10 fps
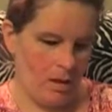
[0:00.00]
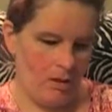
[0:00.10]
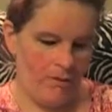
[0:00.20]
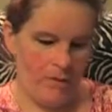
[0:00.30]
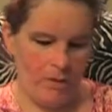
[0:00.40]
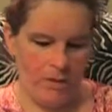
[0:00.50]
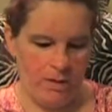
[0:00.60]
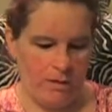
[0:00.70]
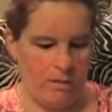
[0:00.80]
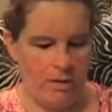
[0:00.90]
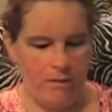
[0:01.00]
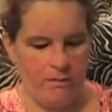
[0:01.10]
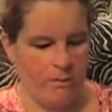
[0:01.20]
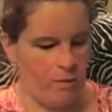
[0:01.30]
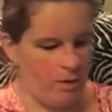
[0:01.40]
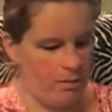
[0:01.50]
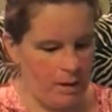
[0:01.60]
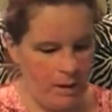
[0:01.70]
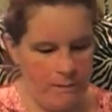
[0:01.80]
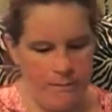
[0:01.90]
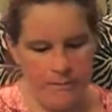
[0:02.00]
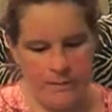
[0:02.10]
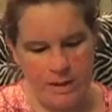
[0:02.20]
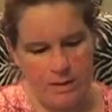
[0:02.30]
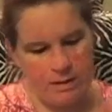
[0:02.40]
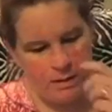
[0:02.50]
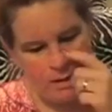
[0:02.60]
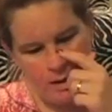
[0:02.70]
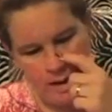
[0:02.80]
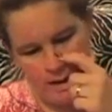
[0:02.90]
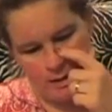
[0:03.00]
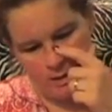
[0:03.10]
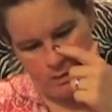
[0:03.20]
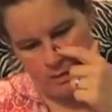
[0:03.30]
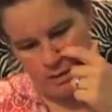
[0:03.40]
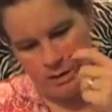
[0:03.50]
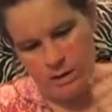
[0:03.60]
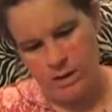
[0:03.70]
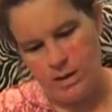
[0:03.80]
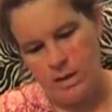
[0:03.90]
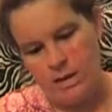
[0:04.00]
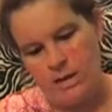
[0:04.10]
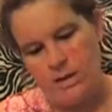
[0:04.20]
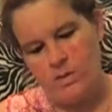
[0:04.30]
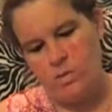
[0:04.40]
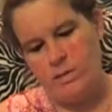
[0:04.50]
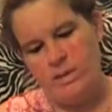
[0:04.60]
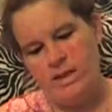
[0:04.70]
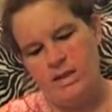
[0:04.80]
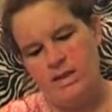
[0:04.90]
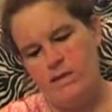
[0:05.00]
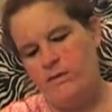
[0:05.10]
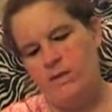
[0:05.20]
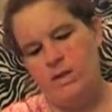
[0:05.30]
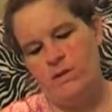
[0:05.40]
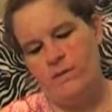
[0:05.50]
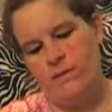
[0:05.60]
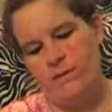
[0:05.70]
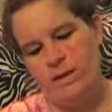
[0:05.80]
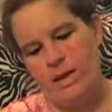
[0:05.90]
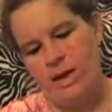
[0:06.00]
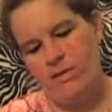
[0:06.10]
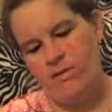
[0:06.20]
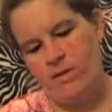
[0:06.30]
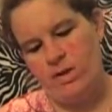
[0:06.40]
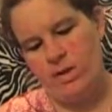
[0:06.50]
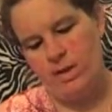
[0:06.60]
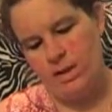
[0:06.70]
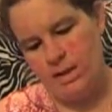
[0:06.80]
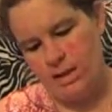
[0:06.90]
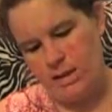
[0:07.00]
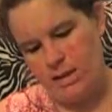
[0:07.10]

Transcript: infoed some of them for me. And this last one says Woman's Suffrage 50th Anniversary,